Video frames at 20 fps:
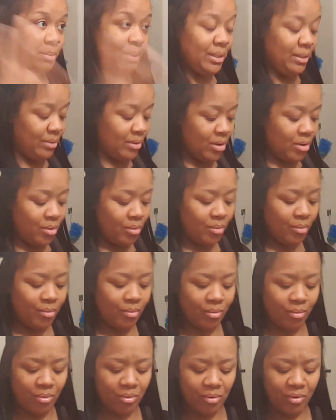to be
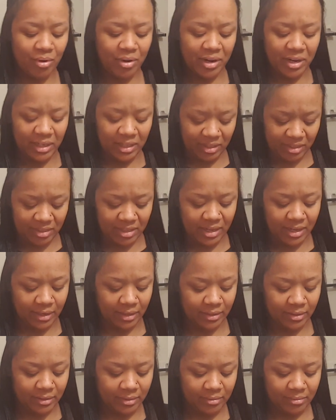really
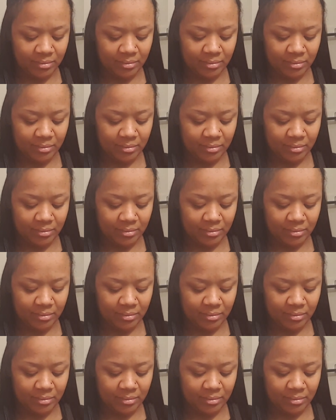thick.